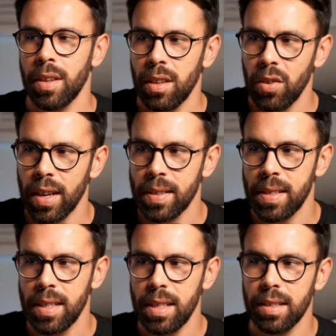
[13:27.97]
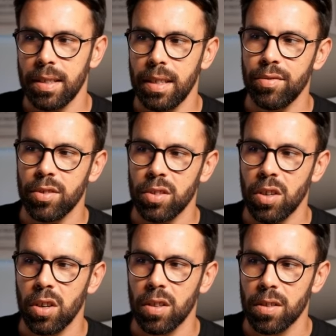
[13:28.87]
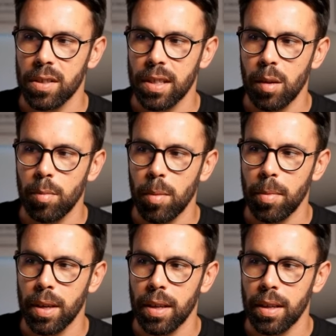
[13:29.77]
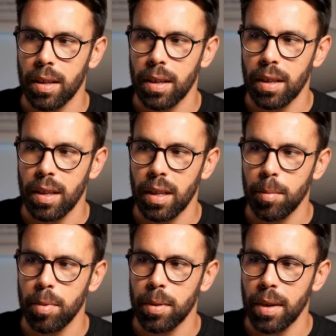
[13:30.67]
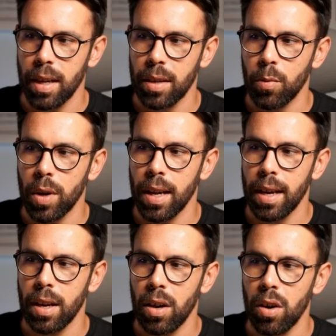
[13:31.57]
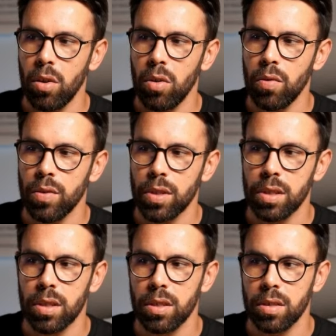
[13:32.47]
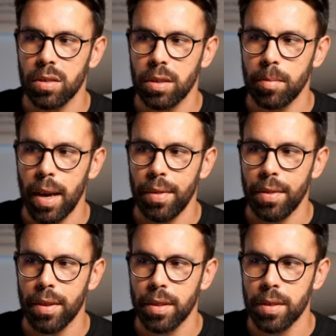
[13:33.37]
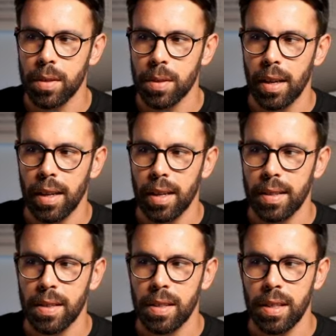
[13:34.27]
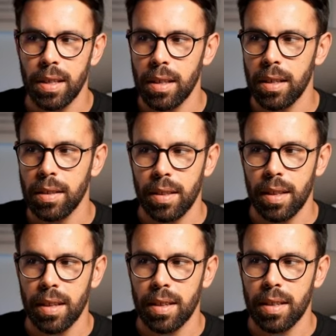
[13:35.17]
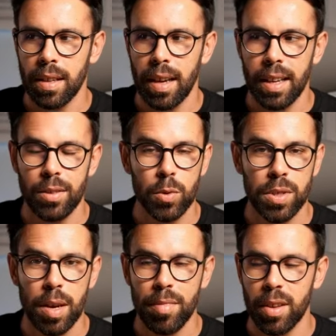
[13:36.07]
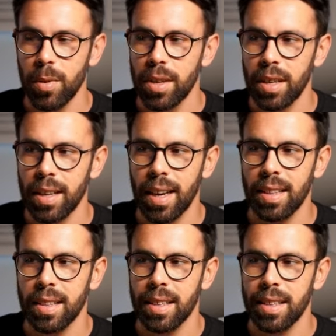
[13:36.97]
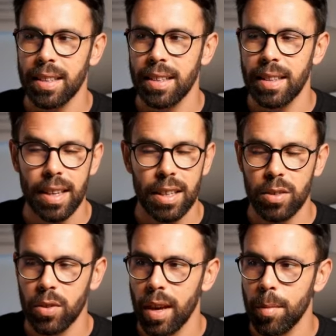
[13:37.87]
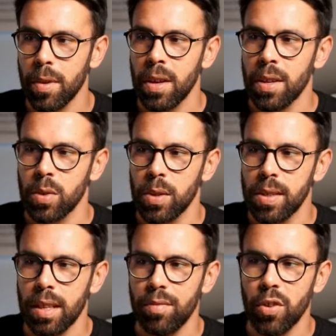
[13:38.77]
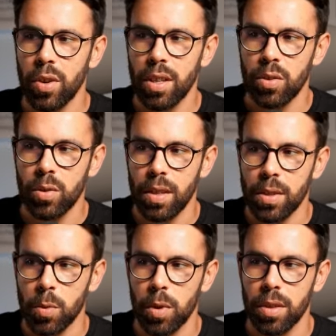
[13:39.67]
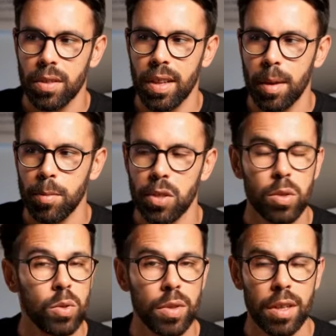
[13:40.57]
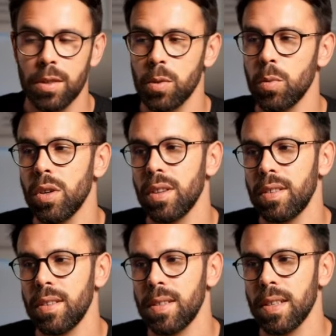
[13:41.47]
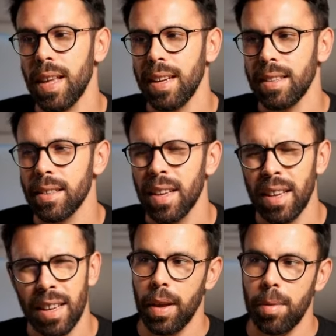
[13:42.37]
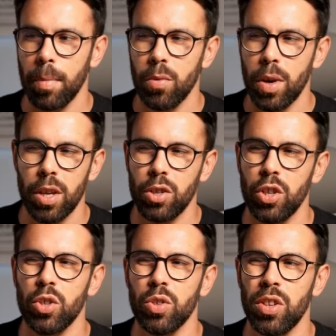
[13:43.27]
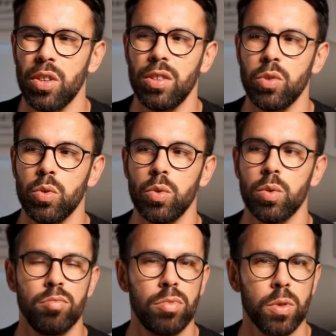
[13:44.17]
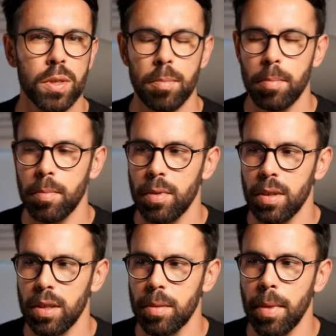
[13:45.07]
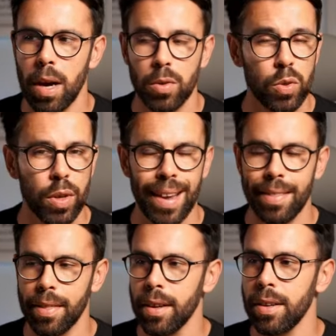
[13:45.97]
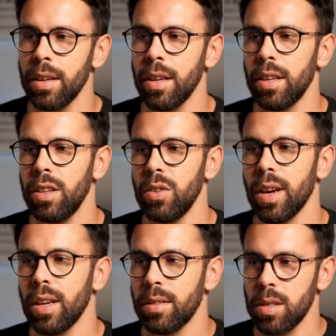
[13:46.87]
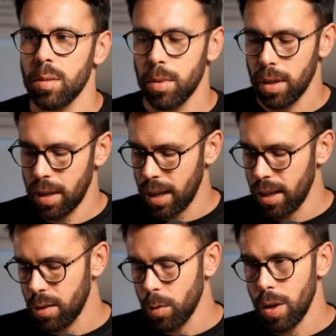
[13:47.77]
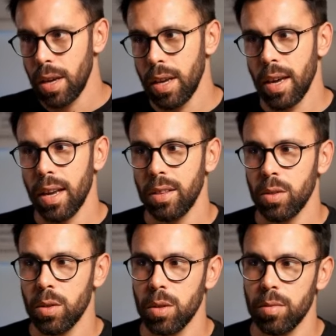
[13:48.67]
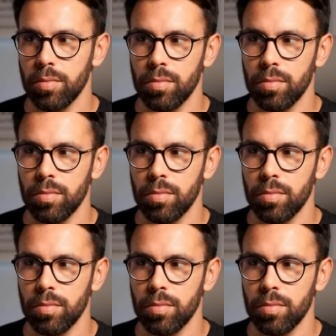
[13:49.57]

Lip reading: you can see different colors now popping up. And when I hover on the methods, I can see that I can do something with it. I can dig into them. So instead of going to this one, the ×2, that is the one that is selected, and by the way, you don't need to use the mouse to get there. You can simply get it away and do